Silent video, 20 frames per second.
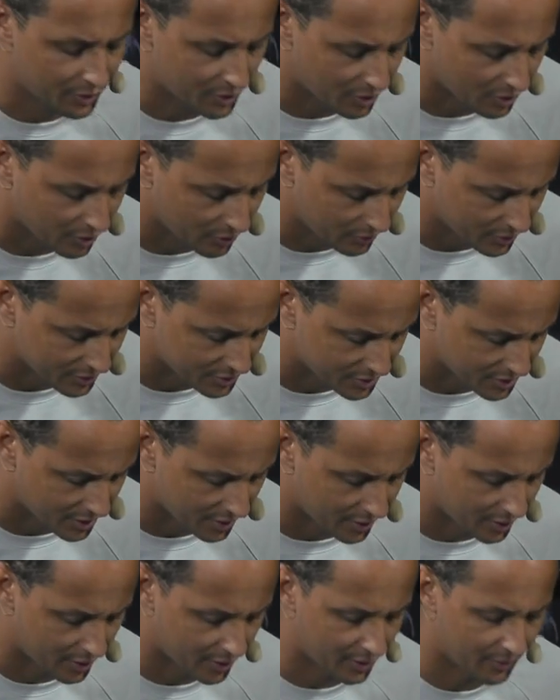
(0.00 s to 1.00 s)
did you notice
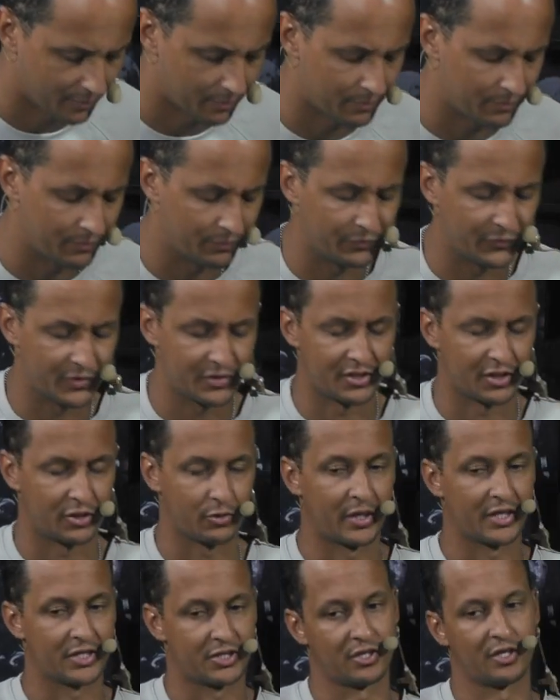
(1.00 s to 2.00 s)
the
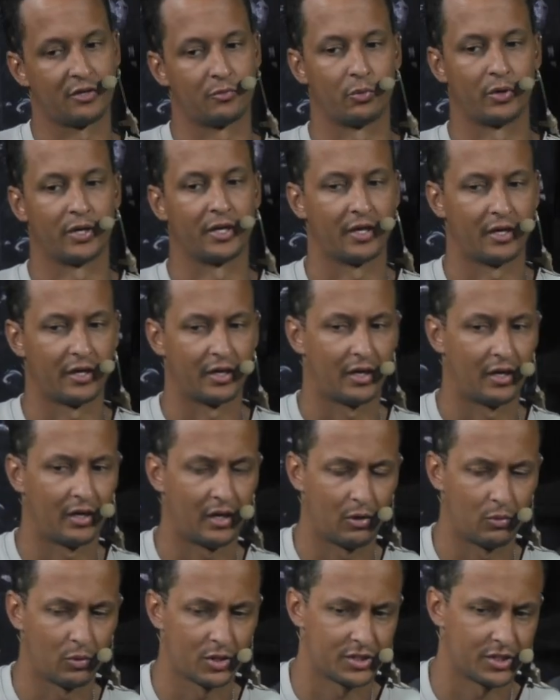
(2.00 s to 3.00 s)
situation that we're in?
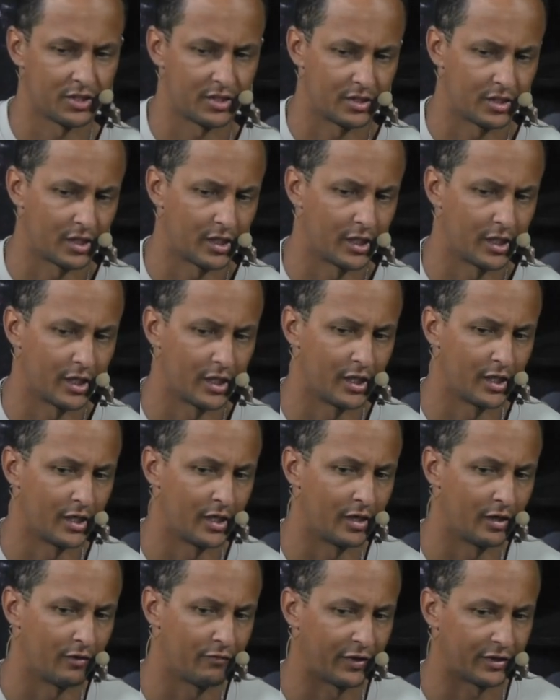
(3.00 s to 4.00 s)
How was it
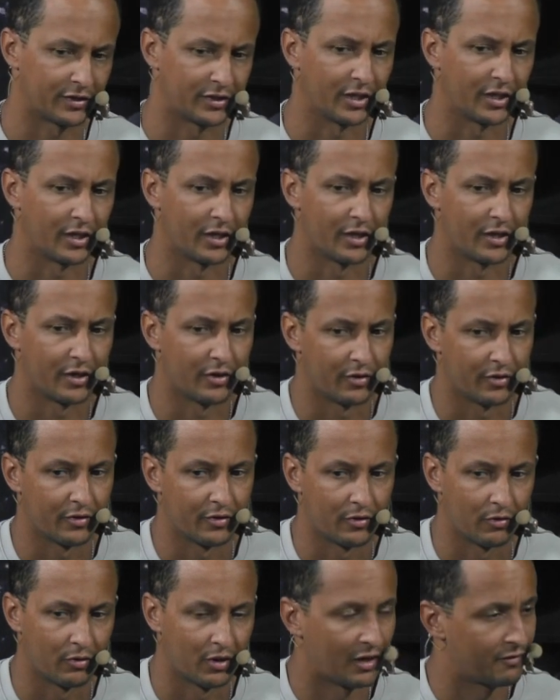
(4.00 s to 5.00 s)
affecting
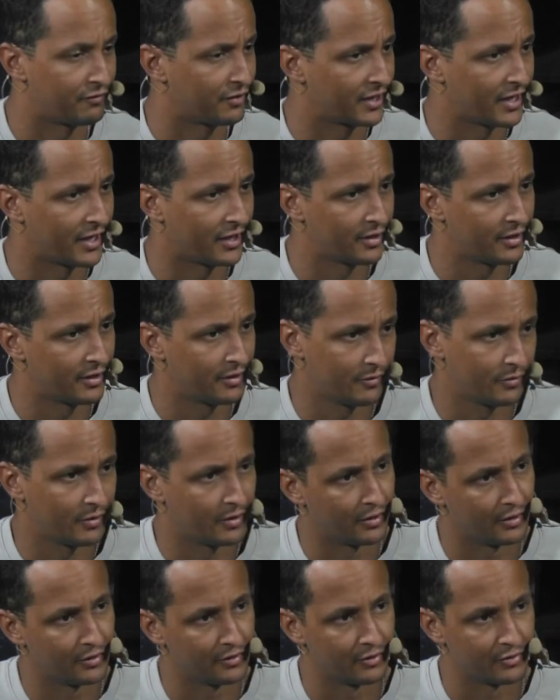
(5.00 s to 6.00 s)
your life in Canada
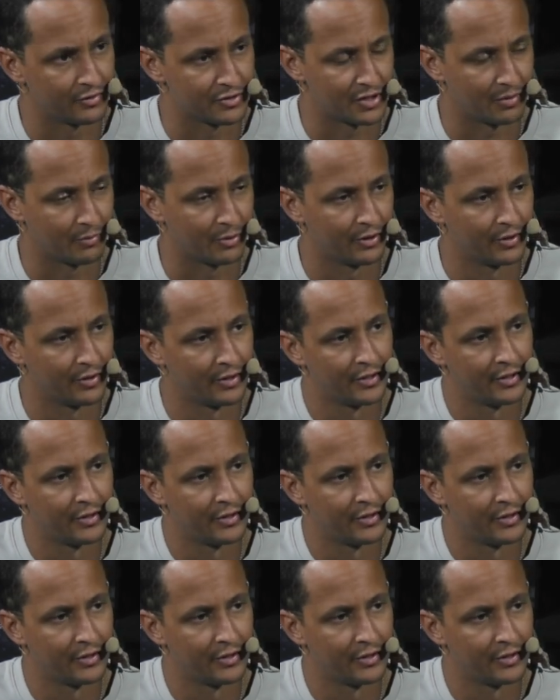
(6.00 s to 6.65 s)
during the summer?